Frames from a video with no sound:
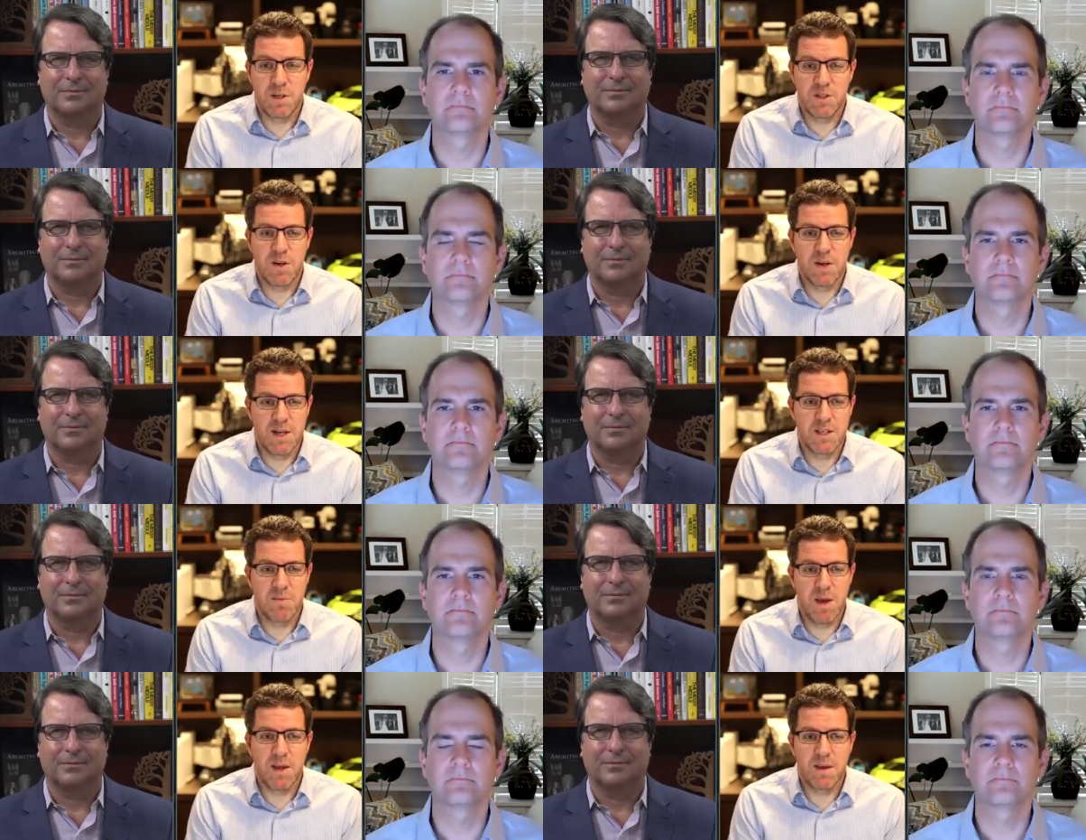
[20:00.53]
Speaker 1: you can actually
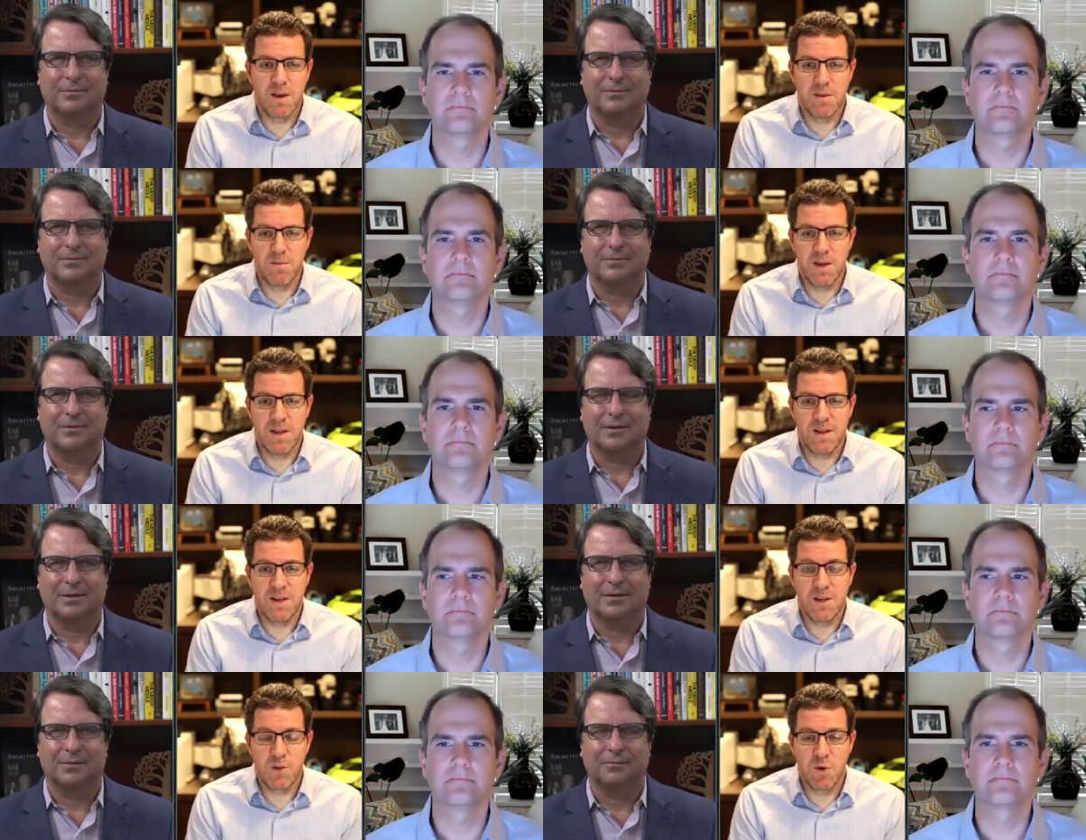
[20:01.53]
make um, in, in,
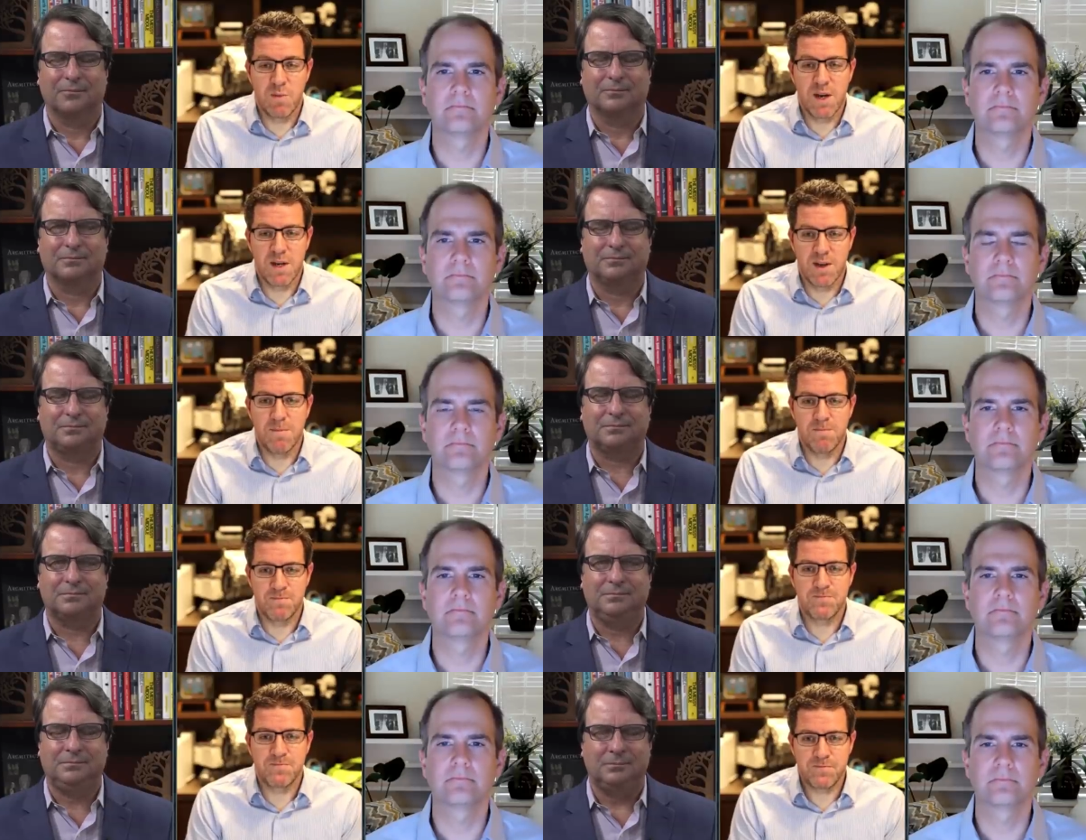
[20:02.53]
in a short amount of time.
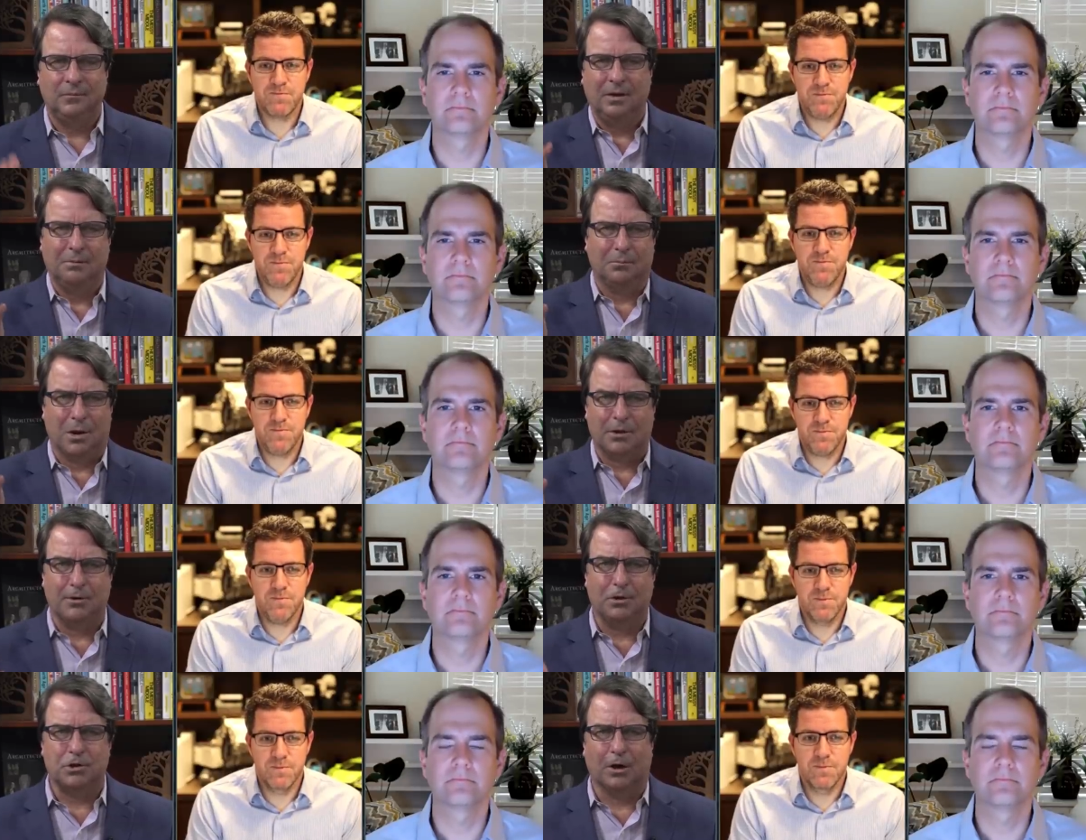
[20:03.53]
Speaker 2: Mark,
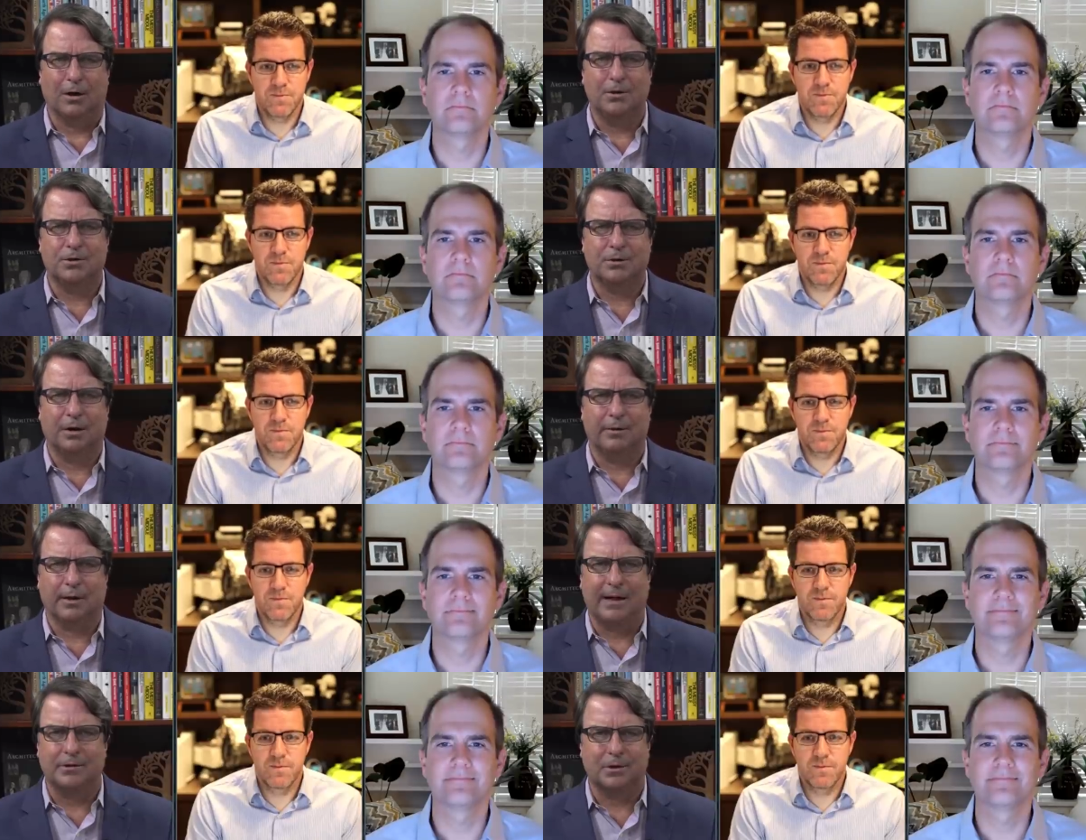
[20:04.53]
you're in charge of the
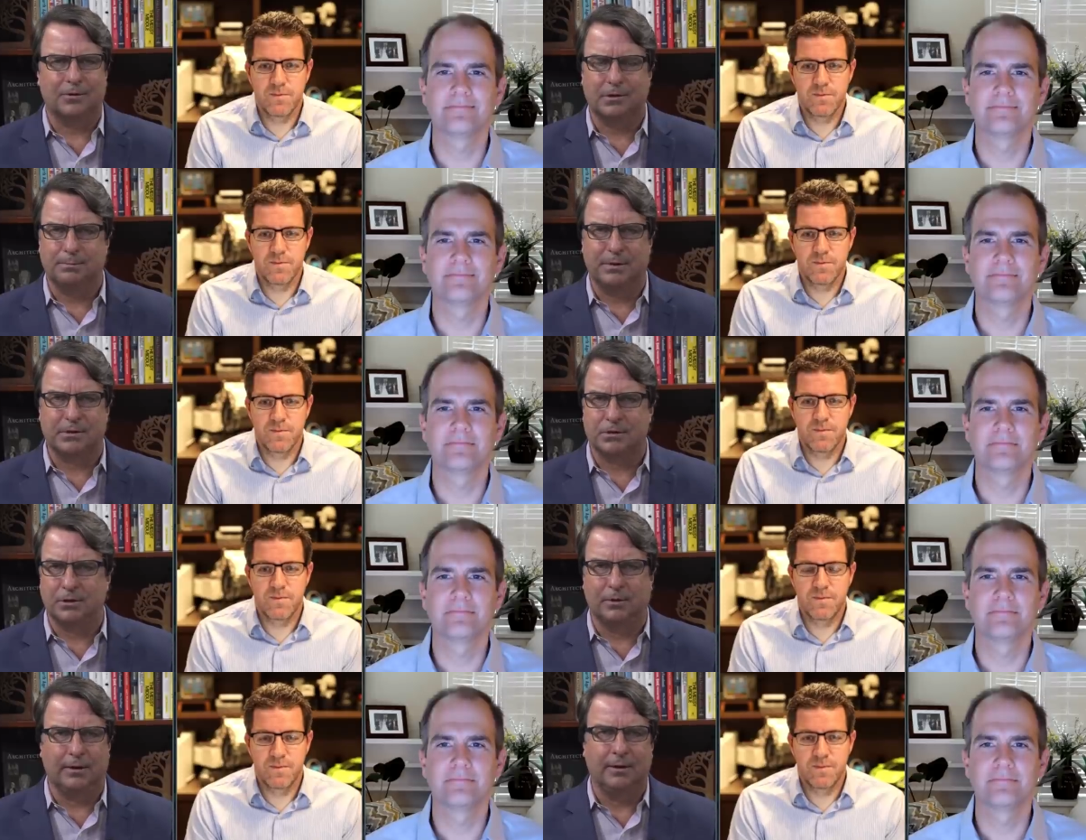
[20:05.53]
cloud services business
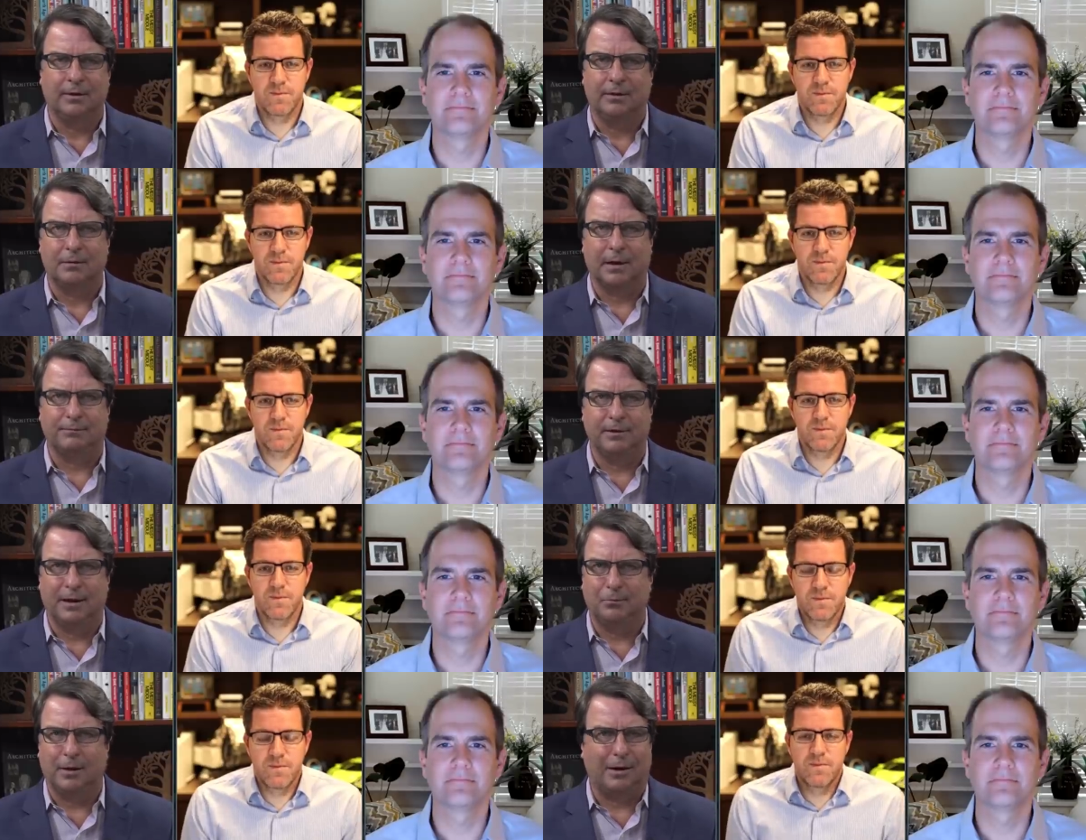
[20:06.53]
unit at
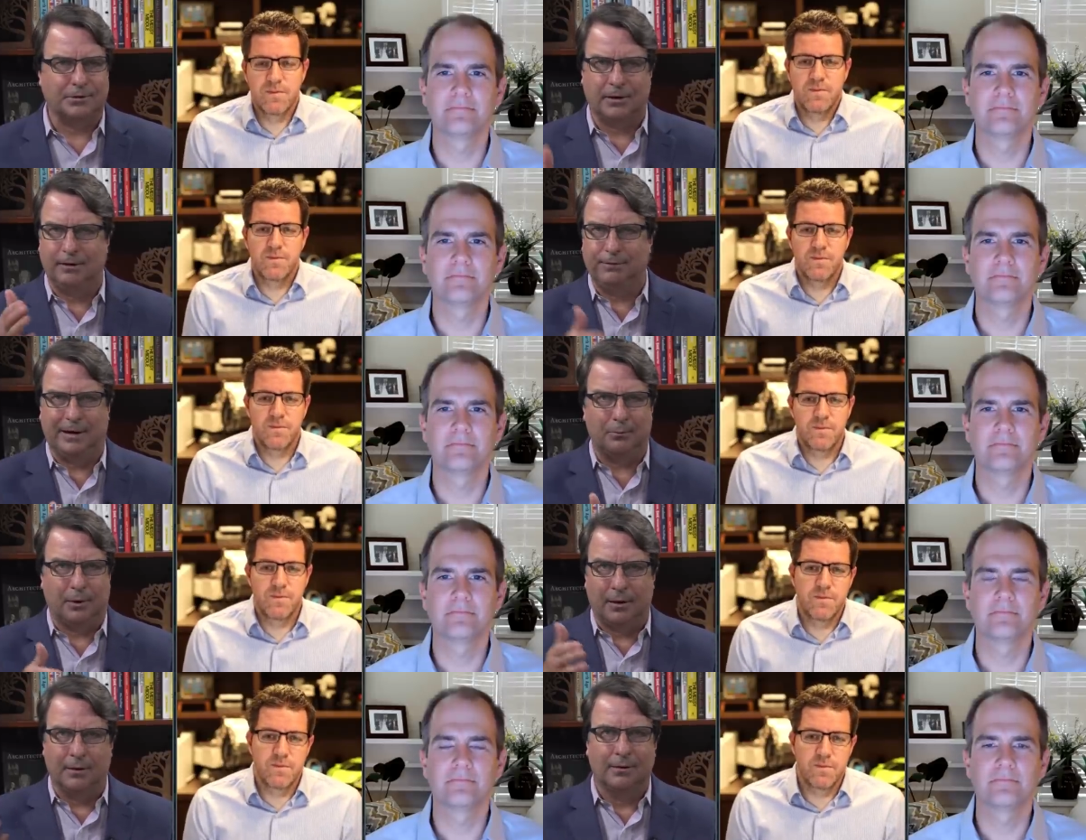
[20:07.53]
VMware. I see
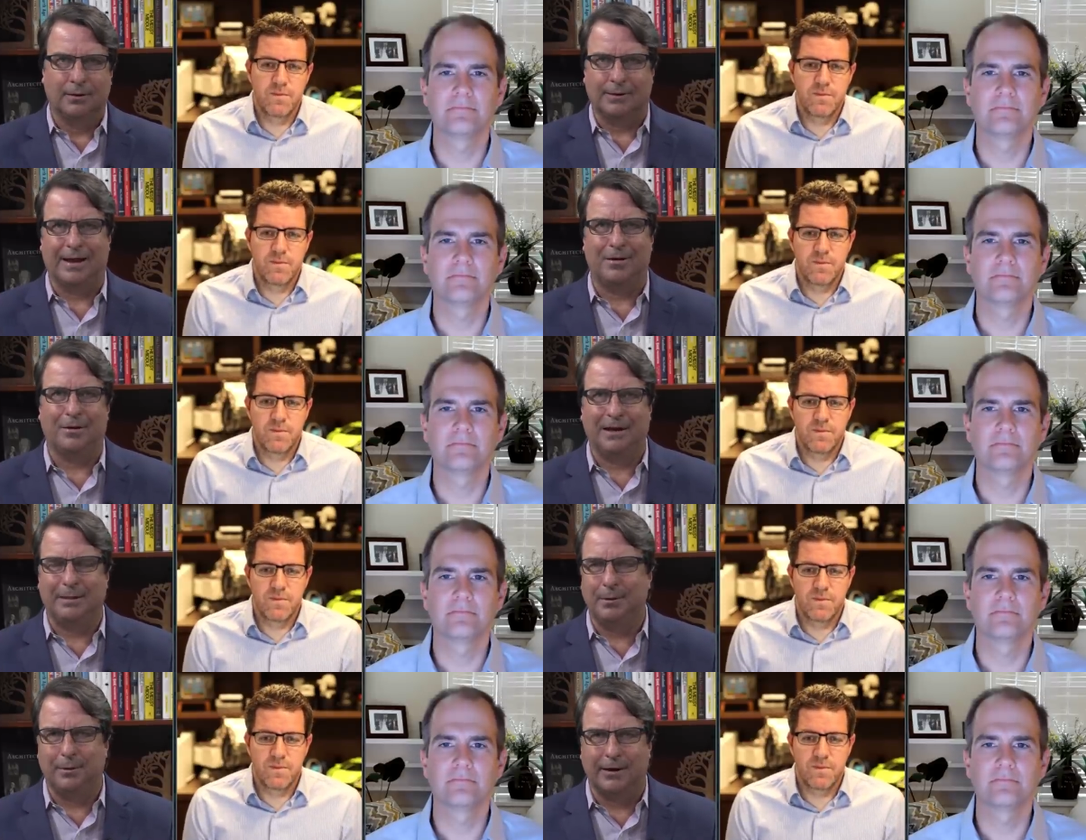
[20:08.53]
VMware Cloud on
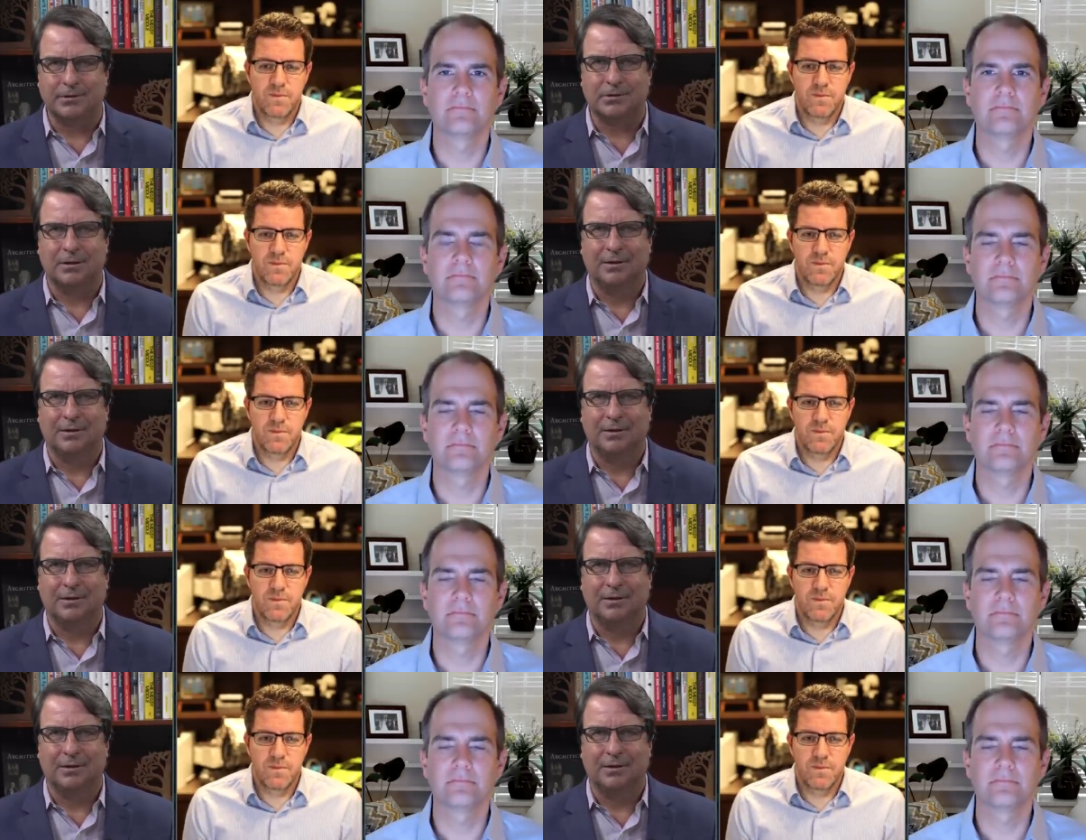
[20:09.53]
AWS.